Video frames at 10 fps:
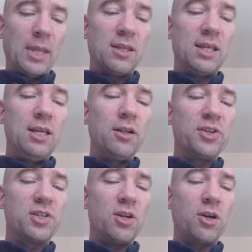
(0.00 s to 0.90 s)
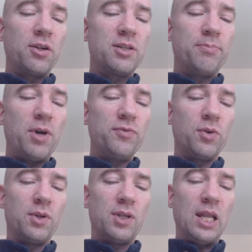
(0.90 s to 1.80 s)
The eagle circles above
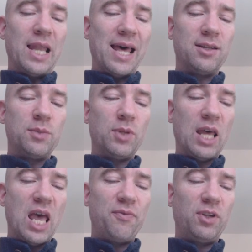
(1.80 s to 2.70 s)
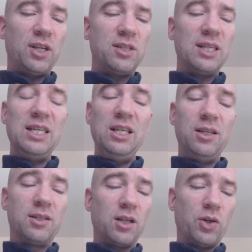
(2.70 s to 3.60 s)
you and then lands with effortless
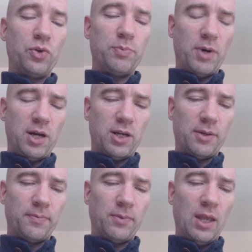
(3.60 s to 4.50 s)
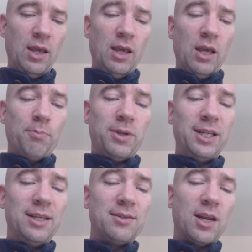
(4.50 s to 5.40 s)
ease close by.
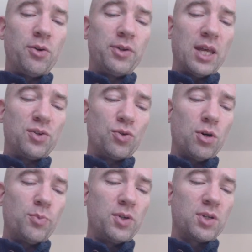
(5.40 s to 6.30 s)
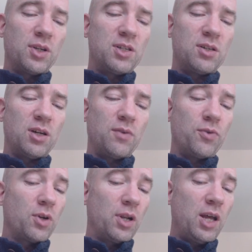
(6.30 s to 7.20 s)
Pleased that old Asromo is concerned for
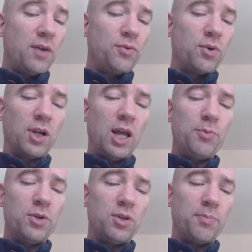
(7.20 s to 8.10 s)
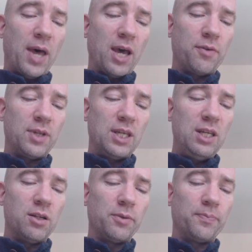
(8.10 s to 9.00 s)
your life, you climb onto the back of the
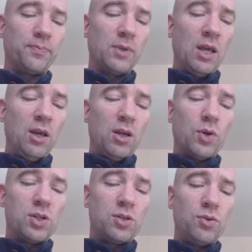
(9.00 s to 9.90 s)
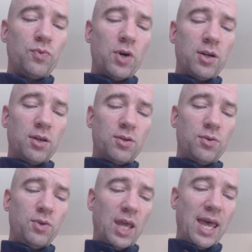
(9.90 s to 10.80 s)
eagle. You are soon riding
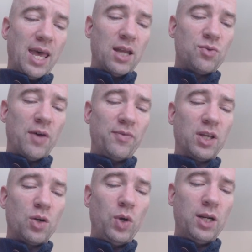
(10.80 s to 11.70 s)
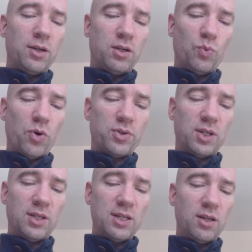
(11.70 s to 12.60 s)
through the air, traveling quickly towards the
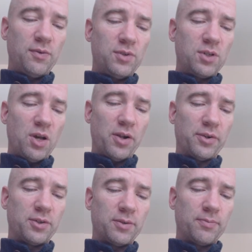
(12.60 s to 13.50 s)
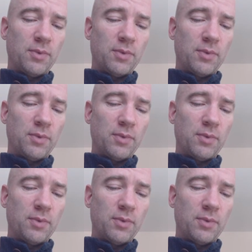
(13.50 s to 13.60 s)
Desert of Skulls.